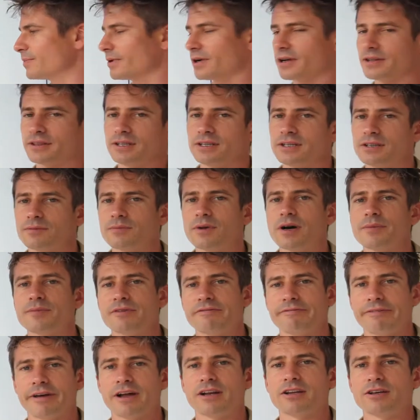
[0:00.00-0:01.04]
but I think it might be
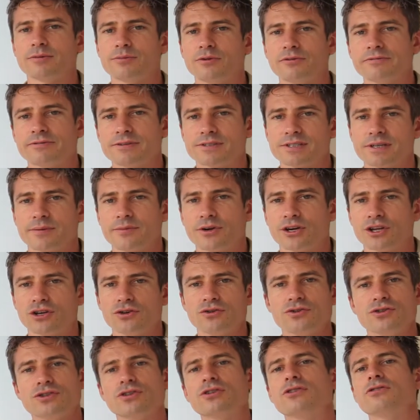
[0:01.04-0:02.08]
valuable for somebody
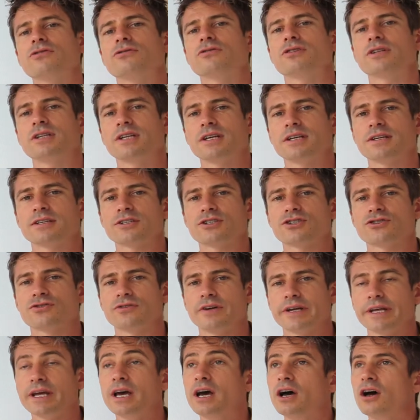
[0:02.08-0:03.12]
who's new to the
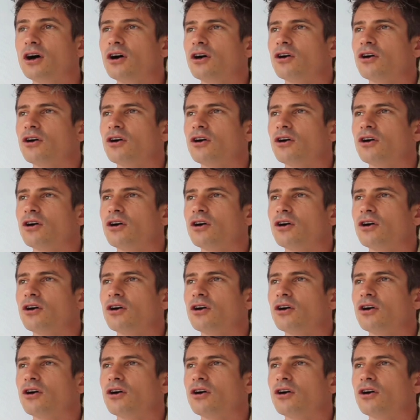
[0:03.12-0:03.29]
industry,